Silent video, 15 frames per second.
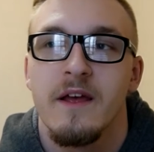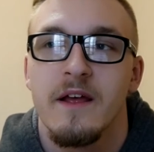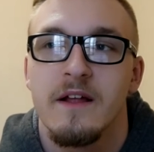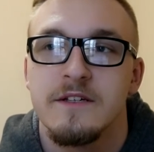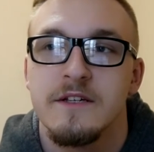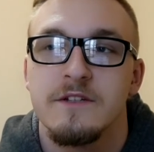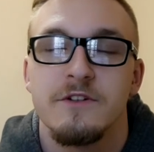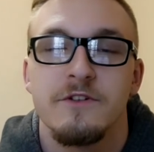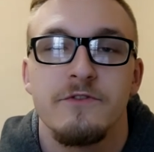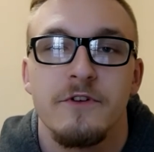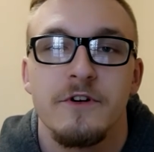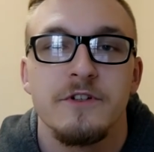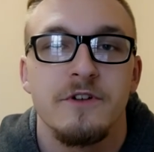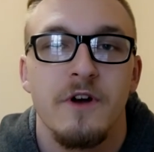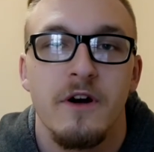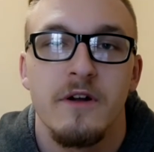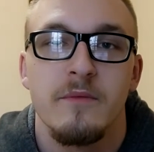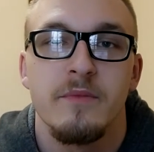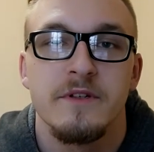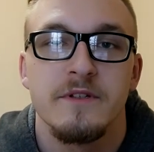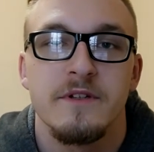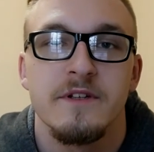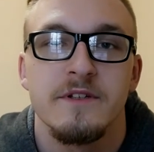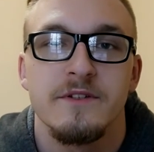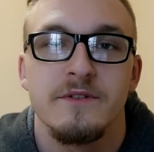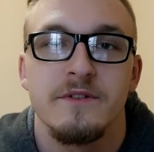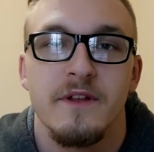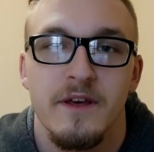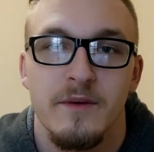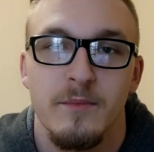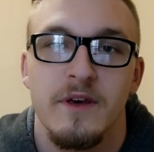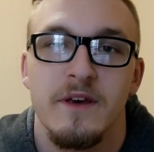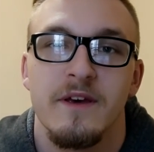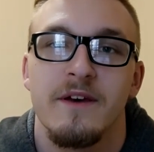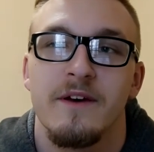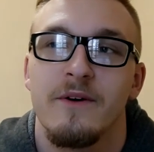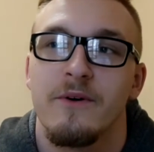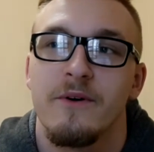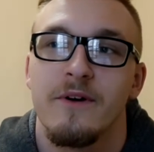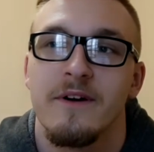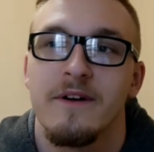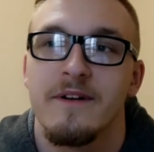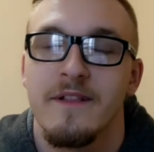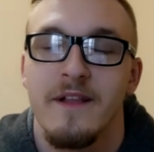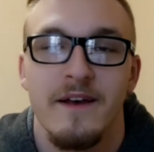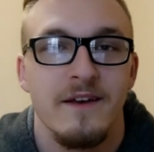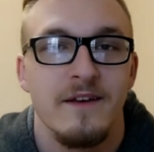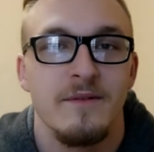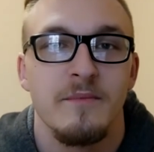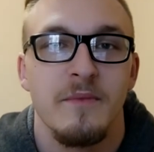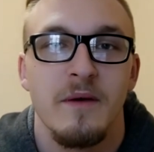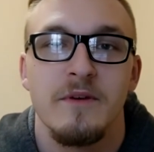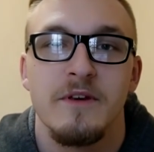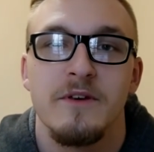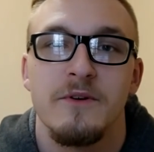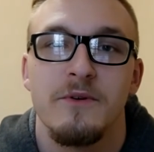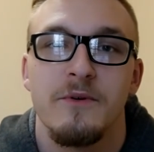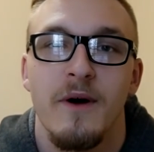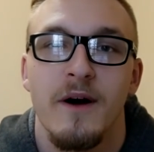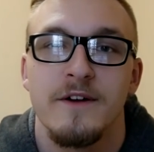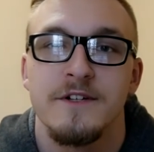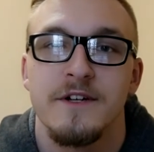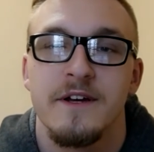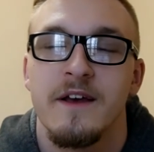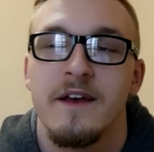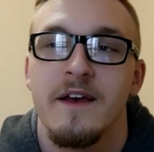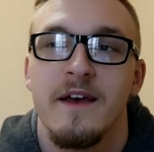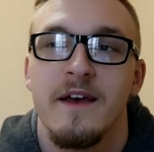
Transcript: It's easier for a startup business like me or like maybe you watching.